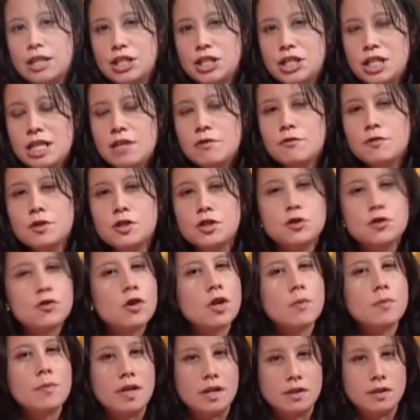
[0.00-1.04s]
the chief
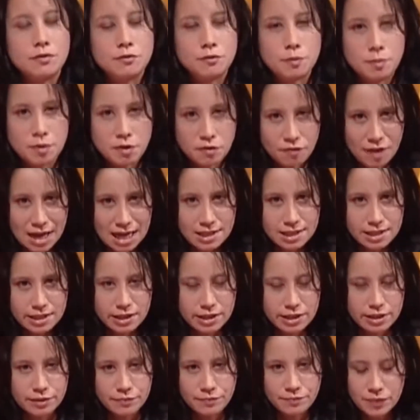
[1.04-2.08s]
astronomer from the
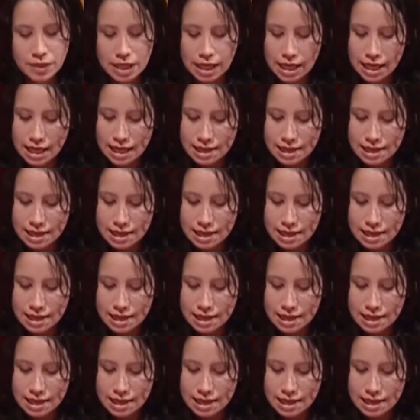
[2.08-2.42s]
Vatican